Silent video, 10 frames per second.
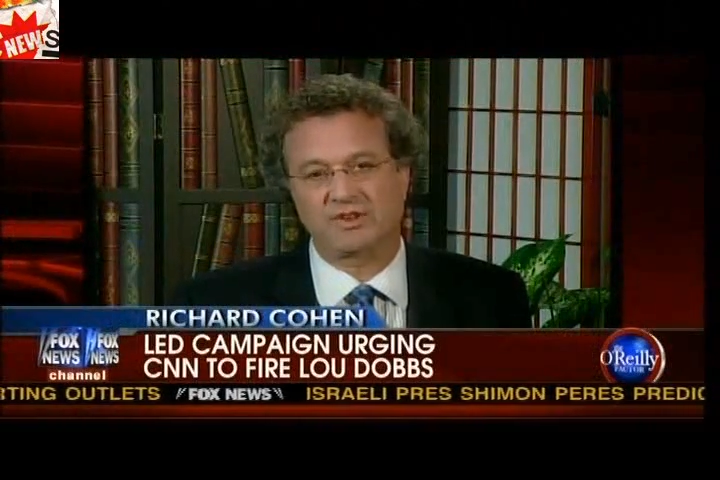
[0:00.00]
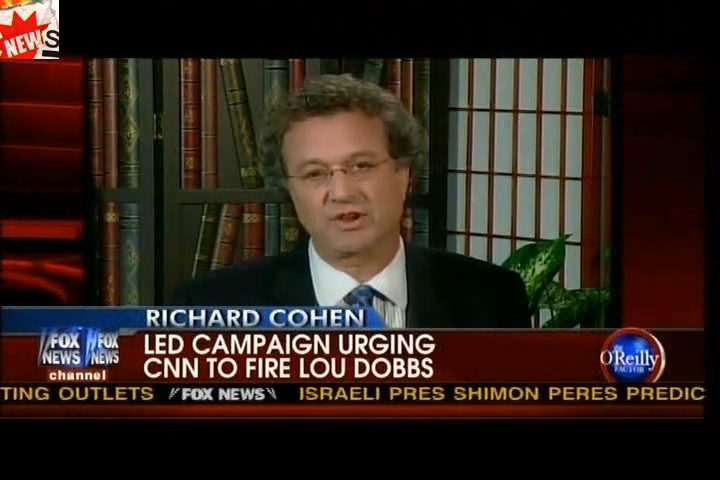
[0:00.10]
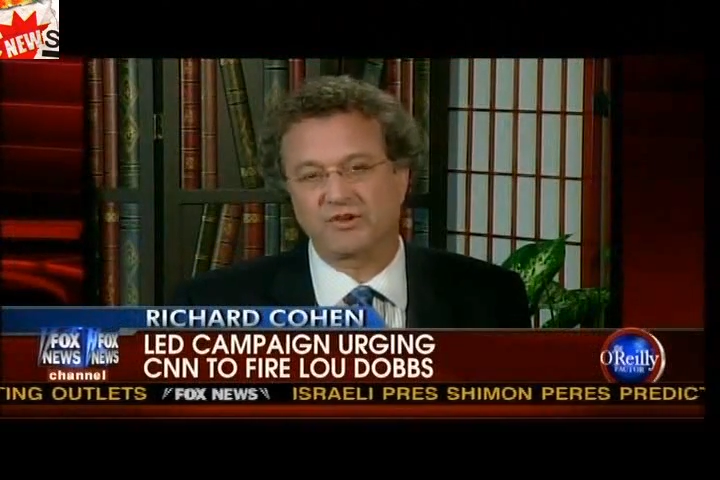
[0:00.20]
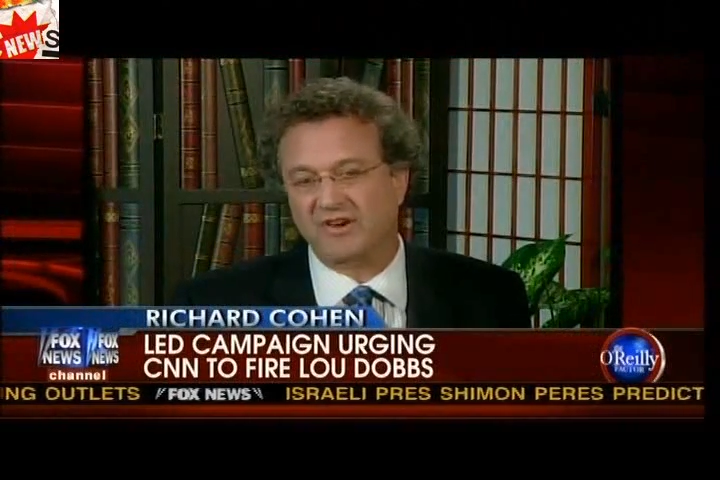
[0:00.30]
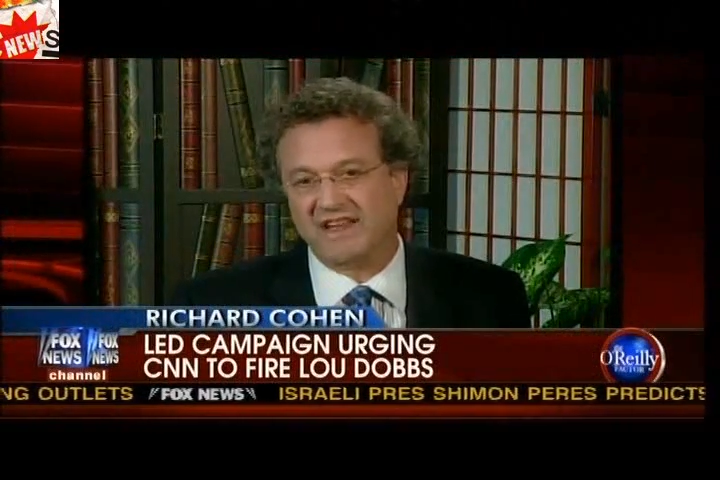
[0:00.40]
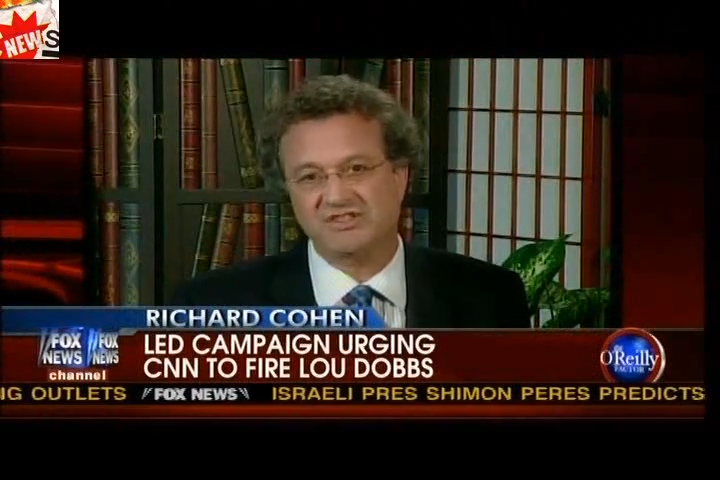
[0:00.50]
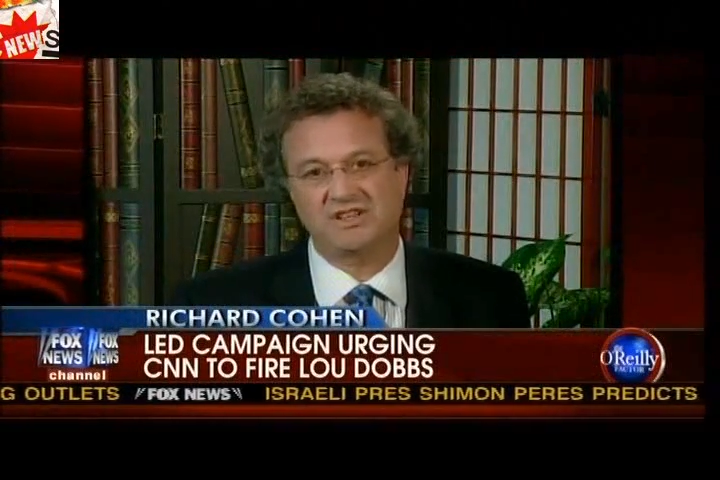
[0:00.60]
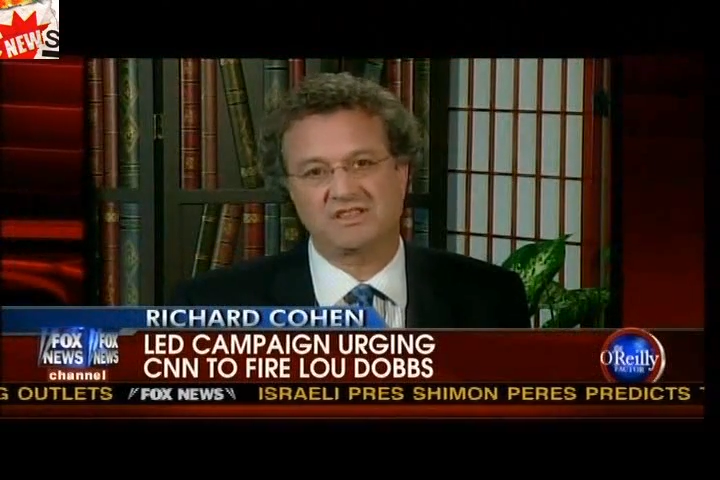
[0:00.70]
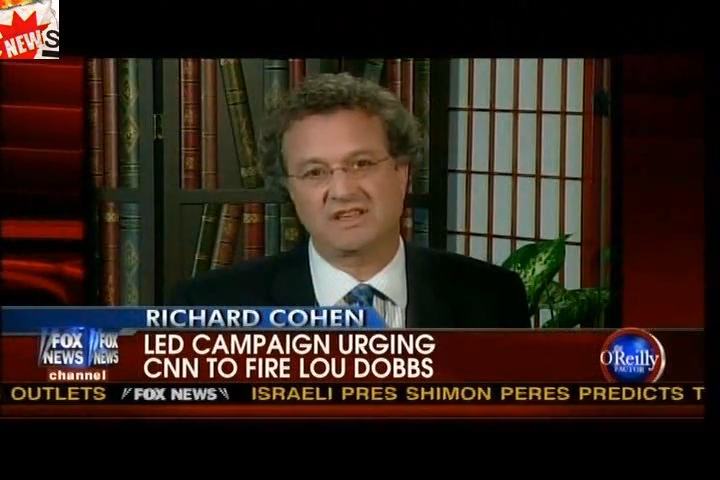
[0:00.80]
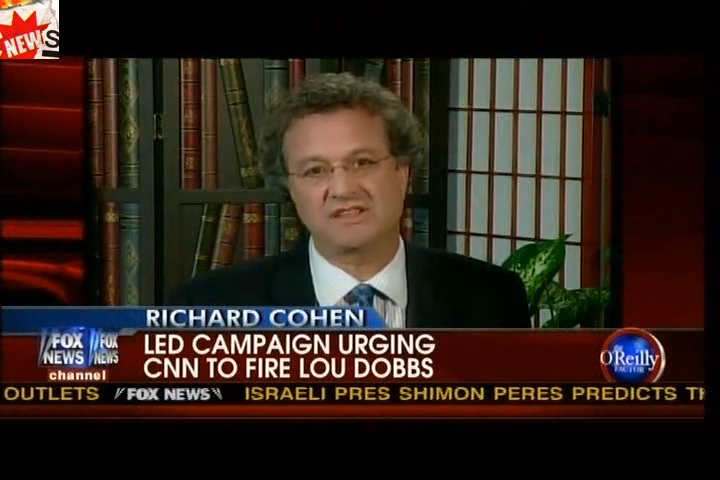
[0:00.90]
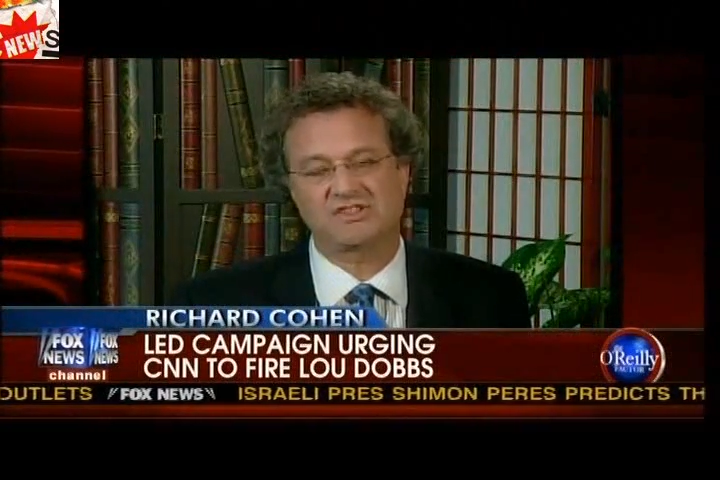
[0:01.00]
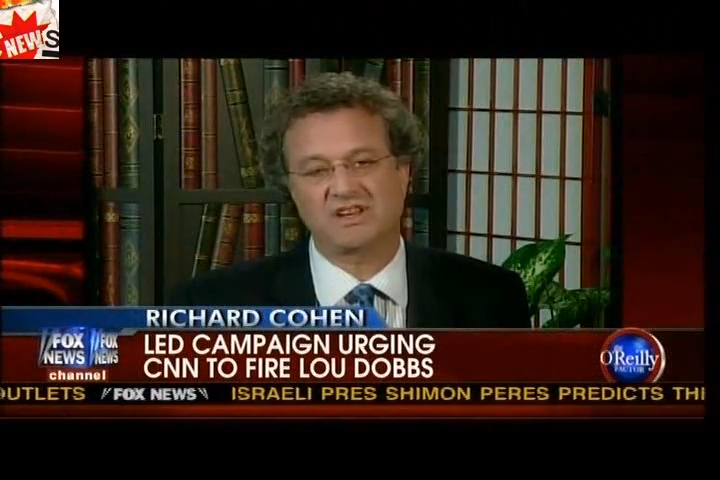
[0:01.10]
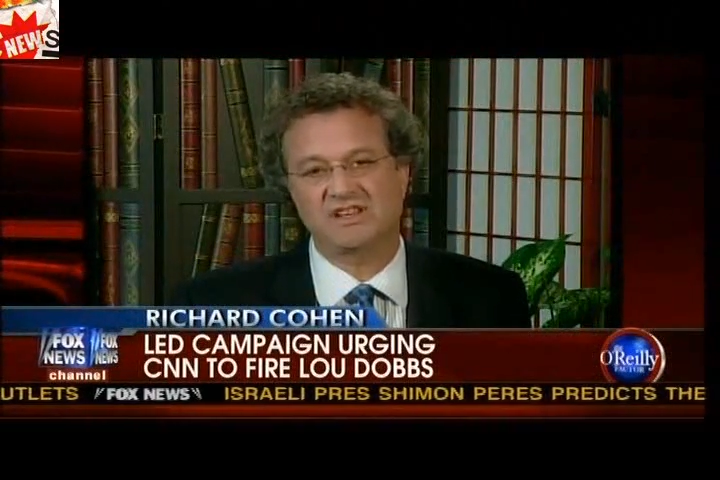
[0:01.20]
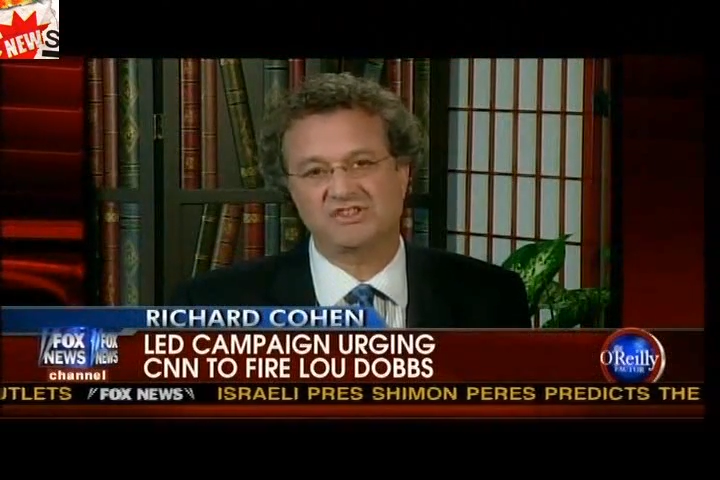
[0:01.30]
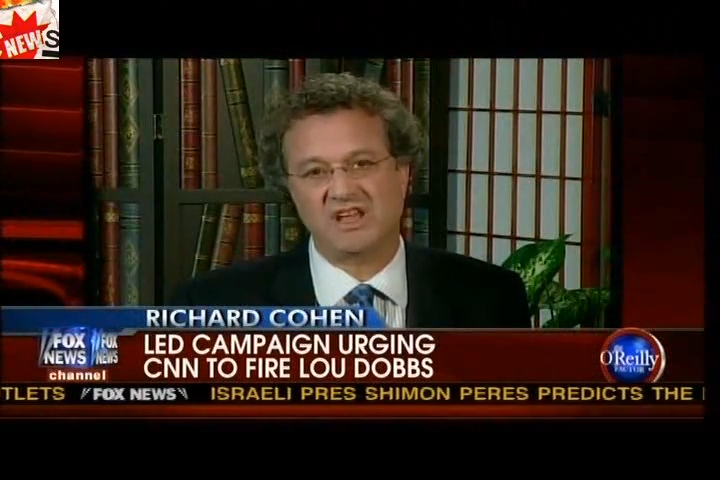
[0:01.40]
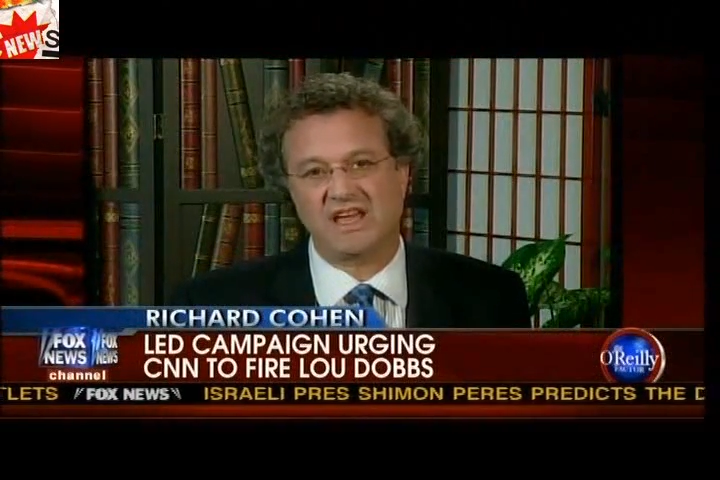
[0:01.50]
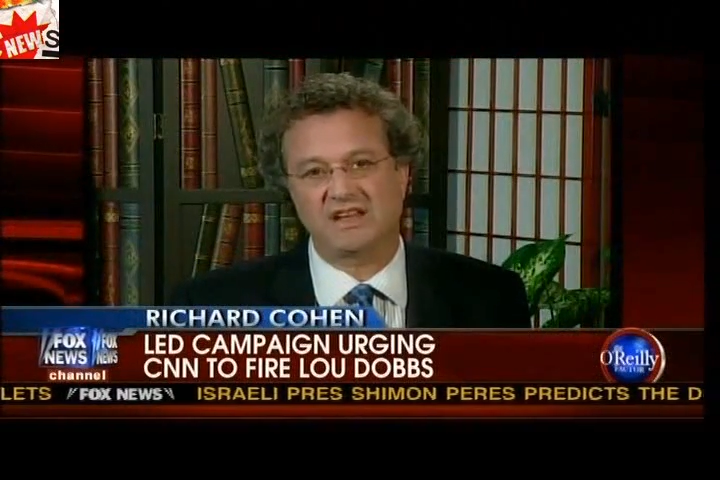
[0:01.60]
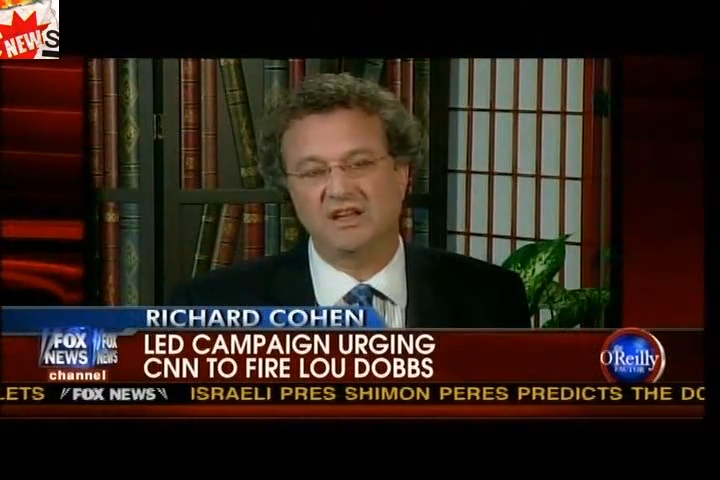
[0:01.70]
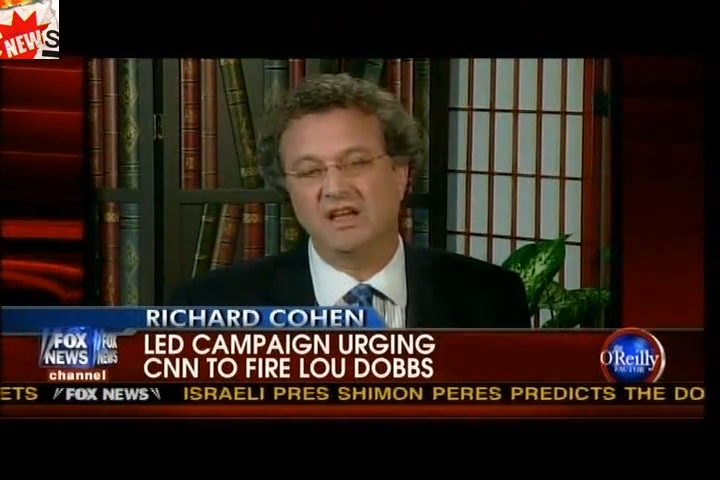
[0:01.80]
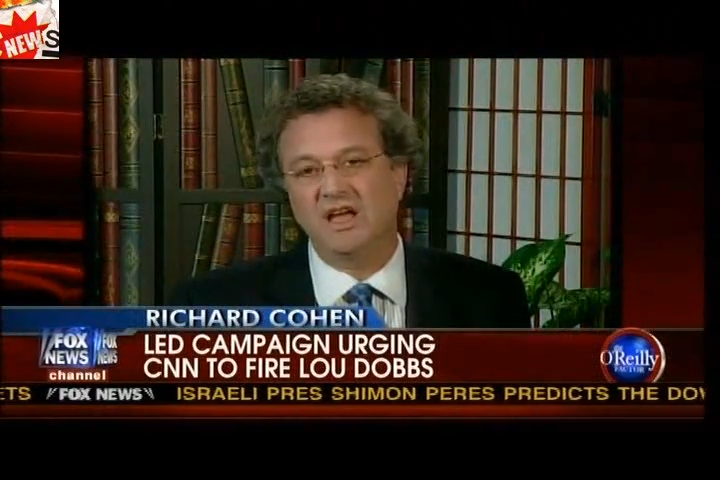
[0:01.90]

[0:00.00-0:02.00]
of the crazy things that he said.